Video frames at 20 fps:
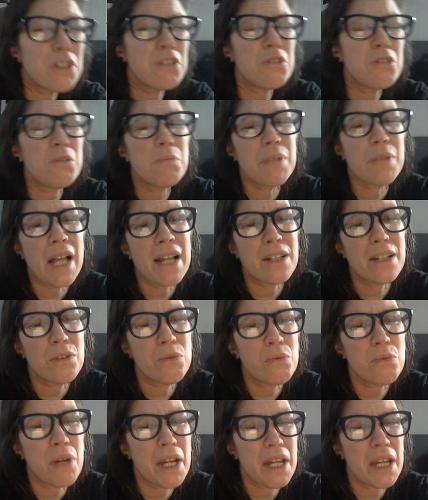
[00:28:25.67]
to do it black
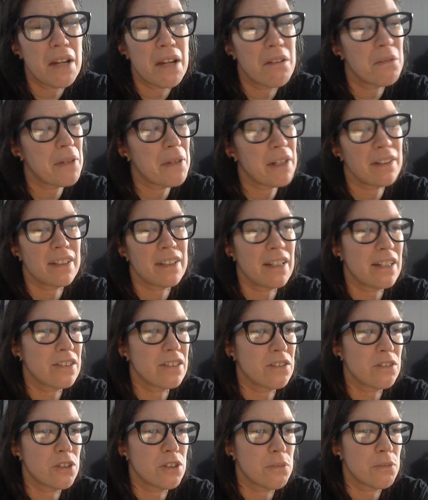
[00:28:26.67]
and white. Oh my god, the eyes
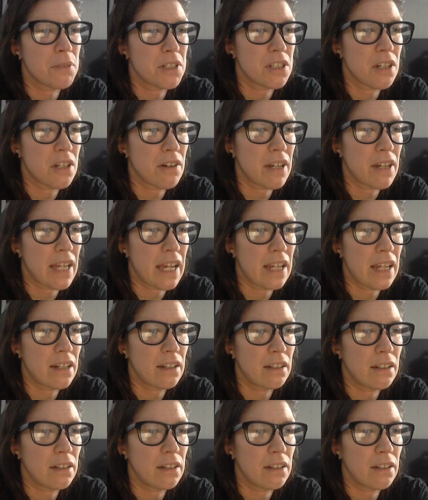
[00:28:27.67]
are too much now. I can't.